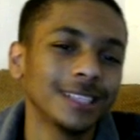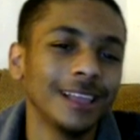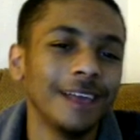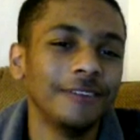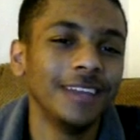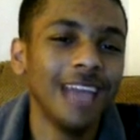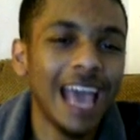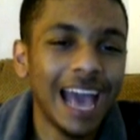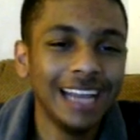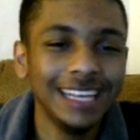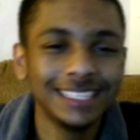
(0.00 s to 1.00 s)
11,
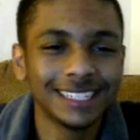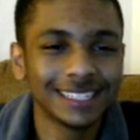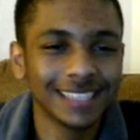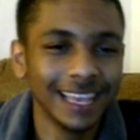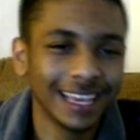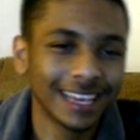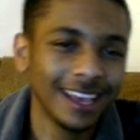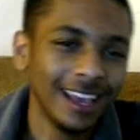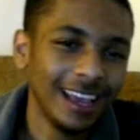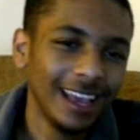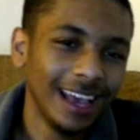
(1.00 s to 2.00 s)
and he's just like,
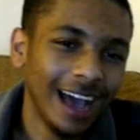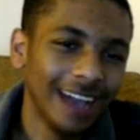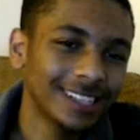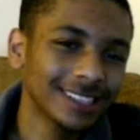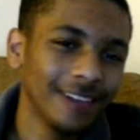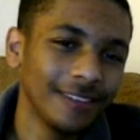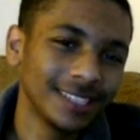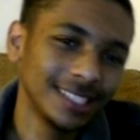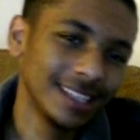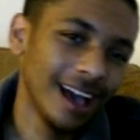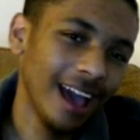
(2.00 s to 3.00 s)
I just love his
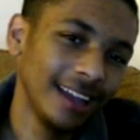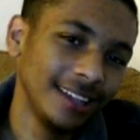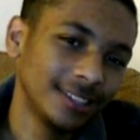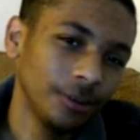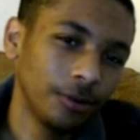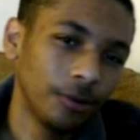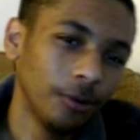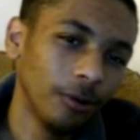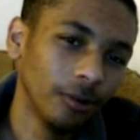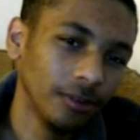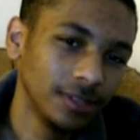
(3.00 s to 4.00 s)
design. He's so
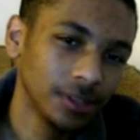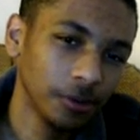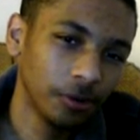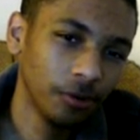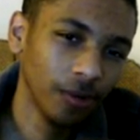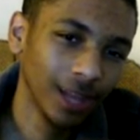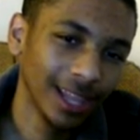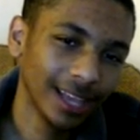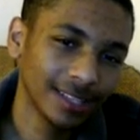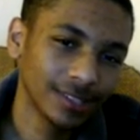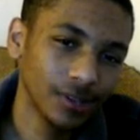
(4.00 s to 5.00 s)
cool. I
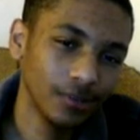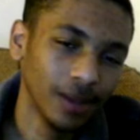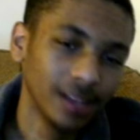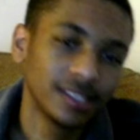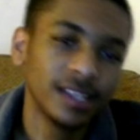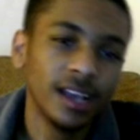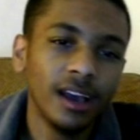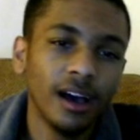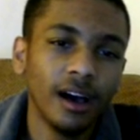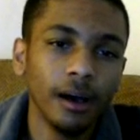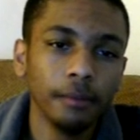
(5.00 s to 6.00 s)
like it so much.
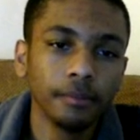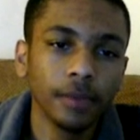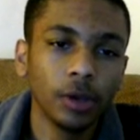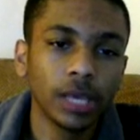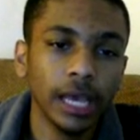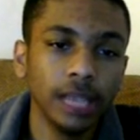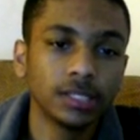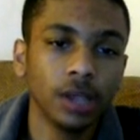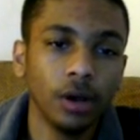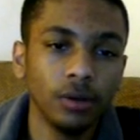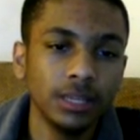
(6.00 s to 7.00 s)
Okay,
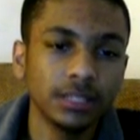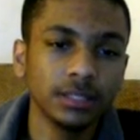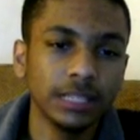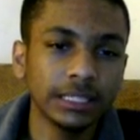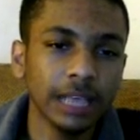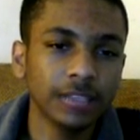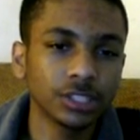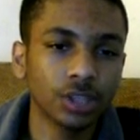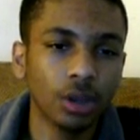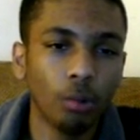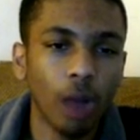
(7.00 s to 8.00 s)
so this guy's
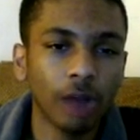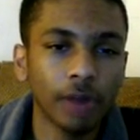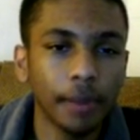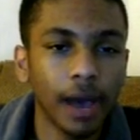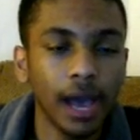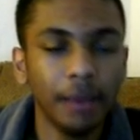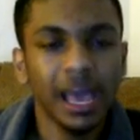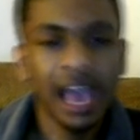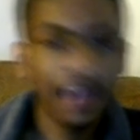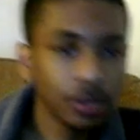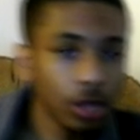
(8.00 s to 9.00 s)
just gonna walk right by
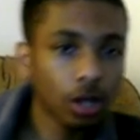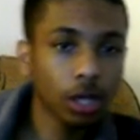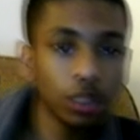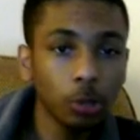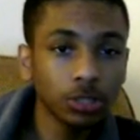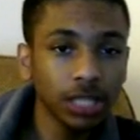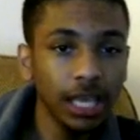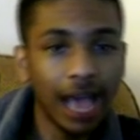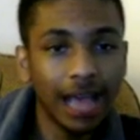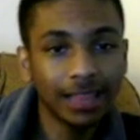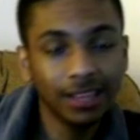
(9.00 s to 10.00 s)
him. If you look
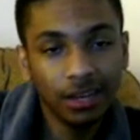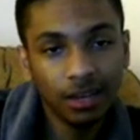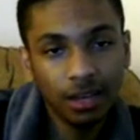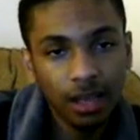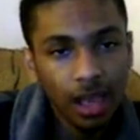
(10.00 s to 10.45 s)
closely at the